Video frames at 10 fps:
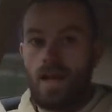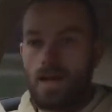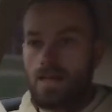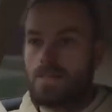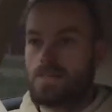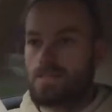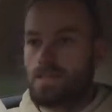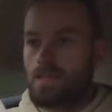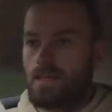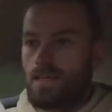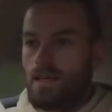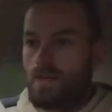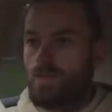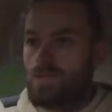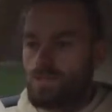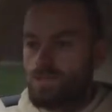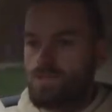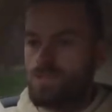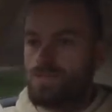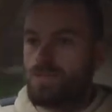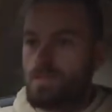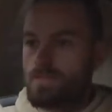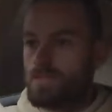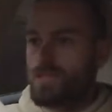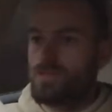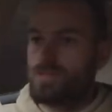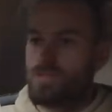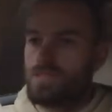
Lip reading: Hi guys, welcome to another episode.